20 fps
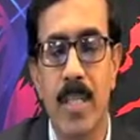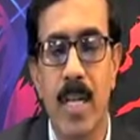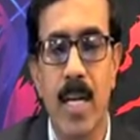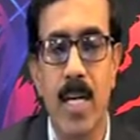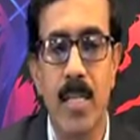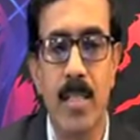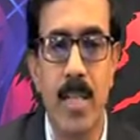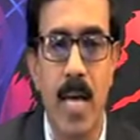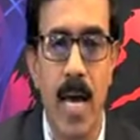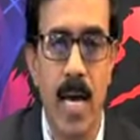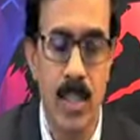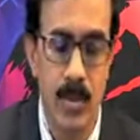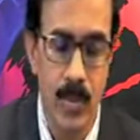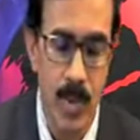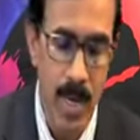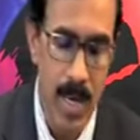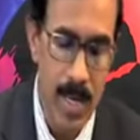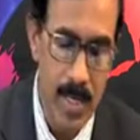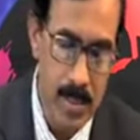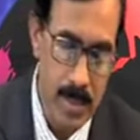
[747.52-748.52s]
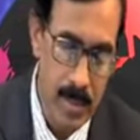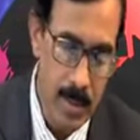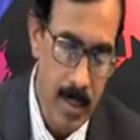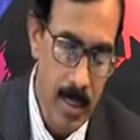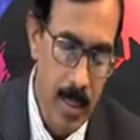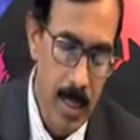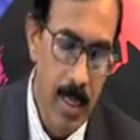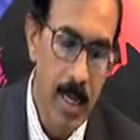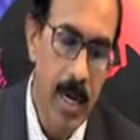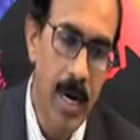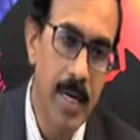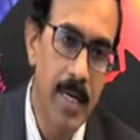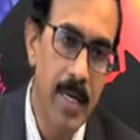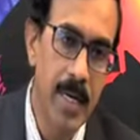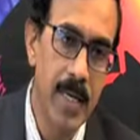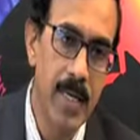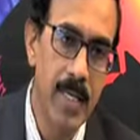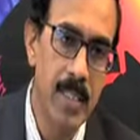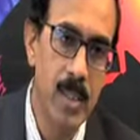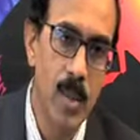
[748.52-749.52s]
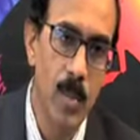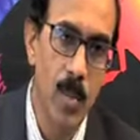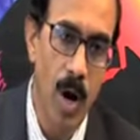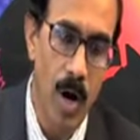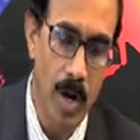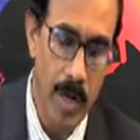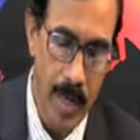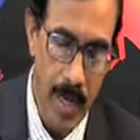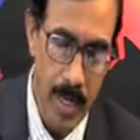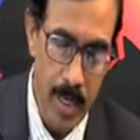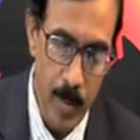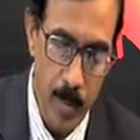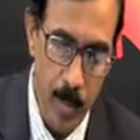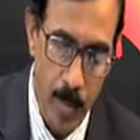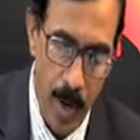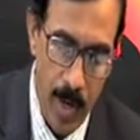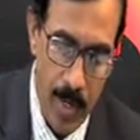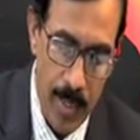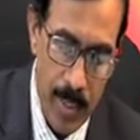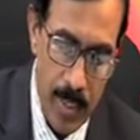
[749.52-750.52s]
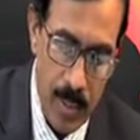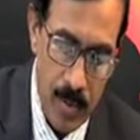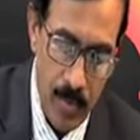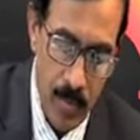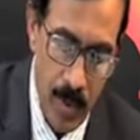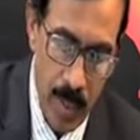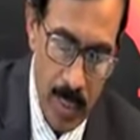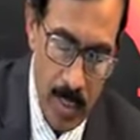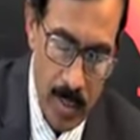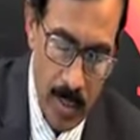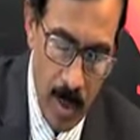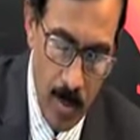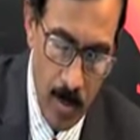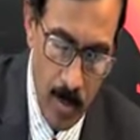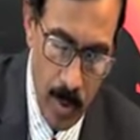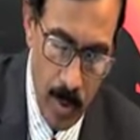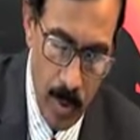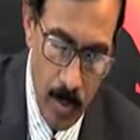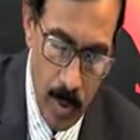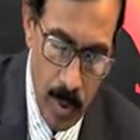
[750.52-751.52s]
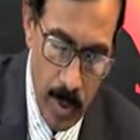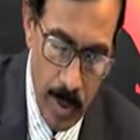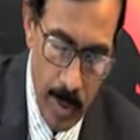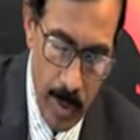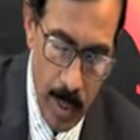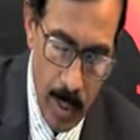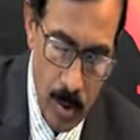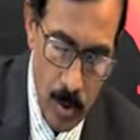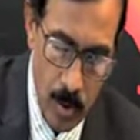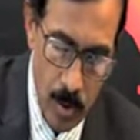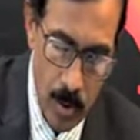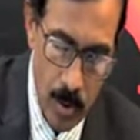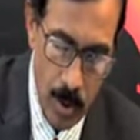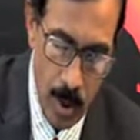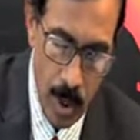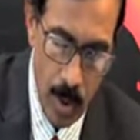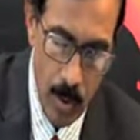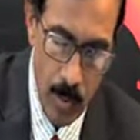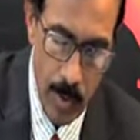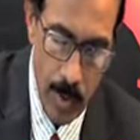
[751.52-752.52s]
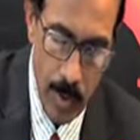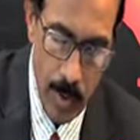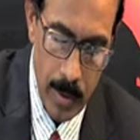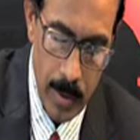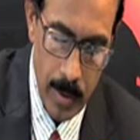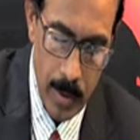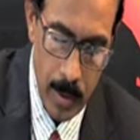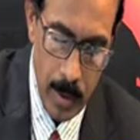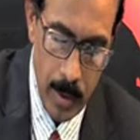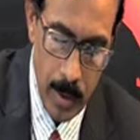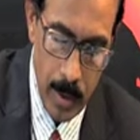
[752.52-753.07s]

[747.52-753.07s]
silanes as well as containing some organic moieties. For example, one can also start with